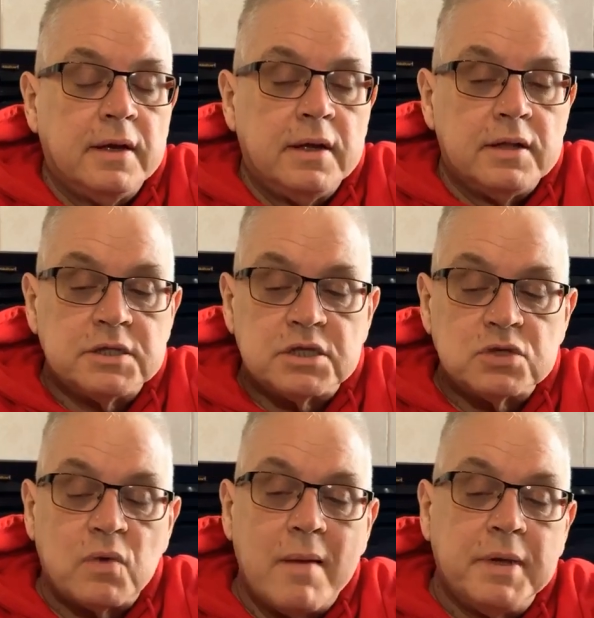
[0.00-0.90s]
This is
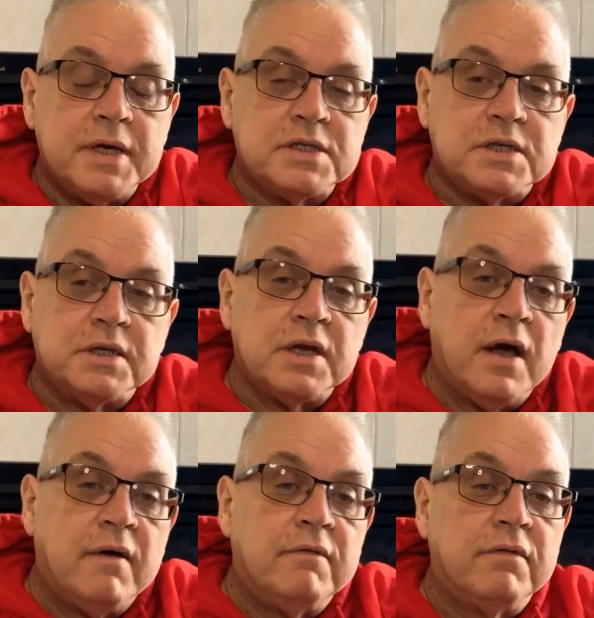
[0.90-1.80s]
reminiscent
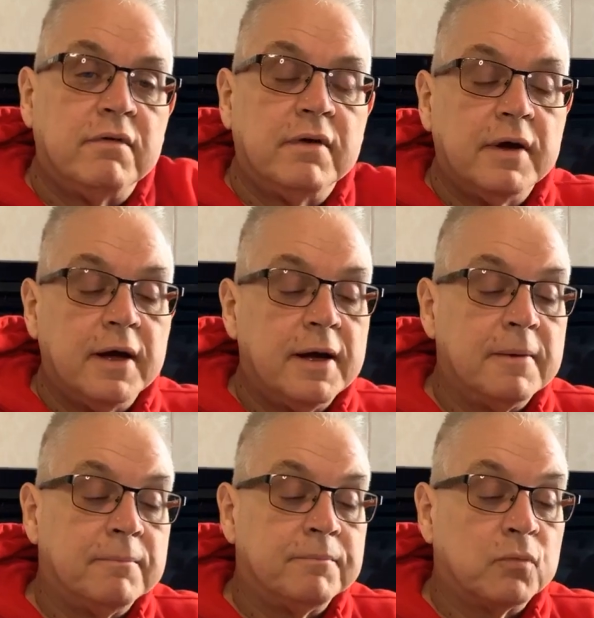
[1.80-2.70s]
of
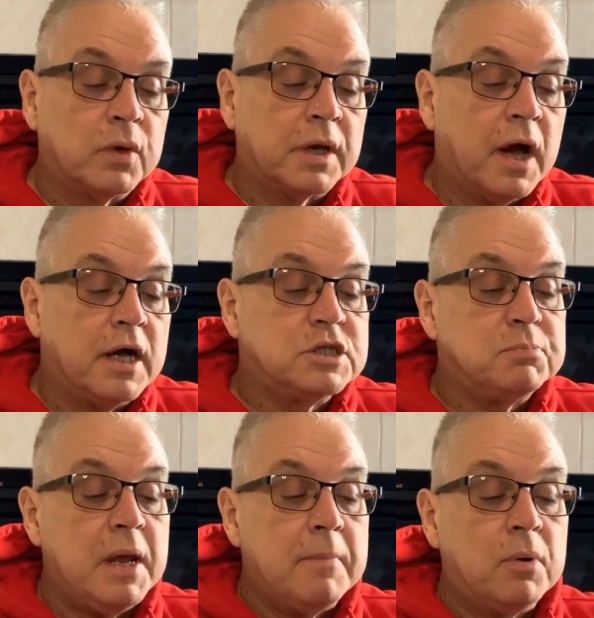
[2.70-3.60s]
when God's
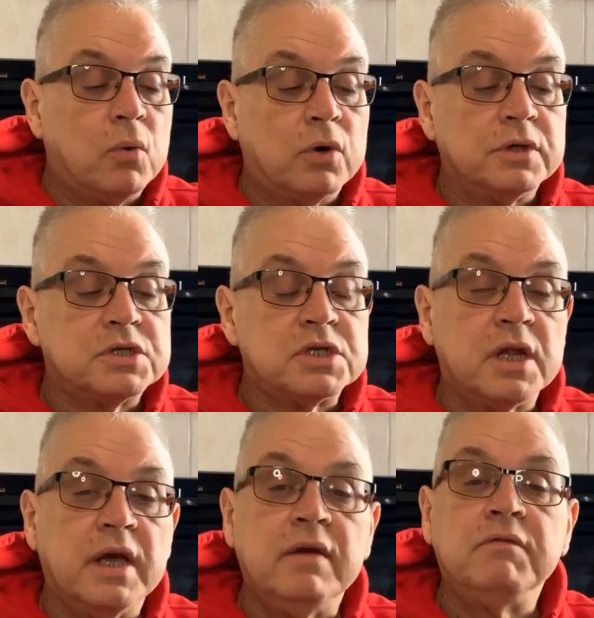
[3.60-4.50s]
people were
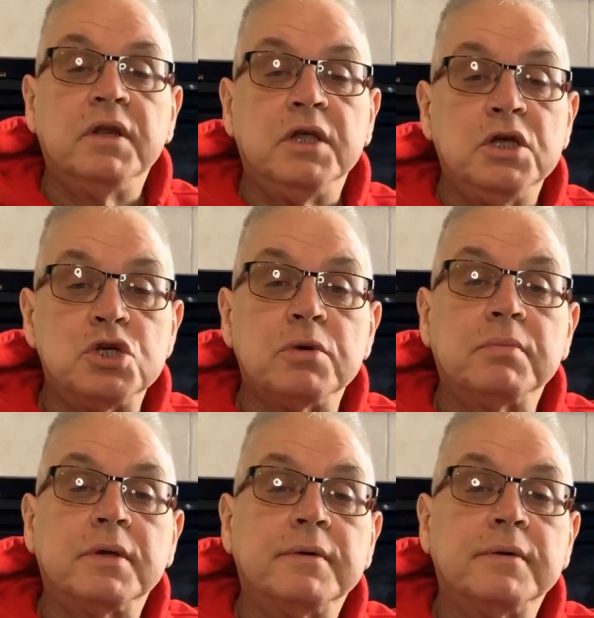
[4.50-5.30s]
enslaved in Egypt.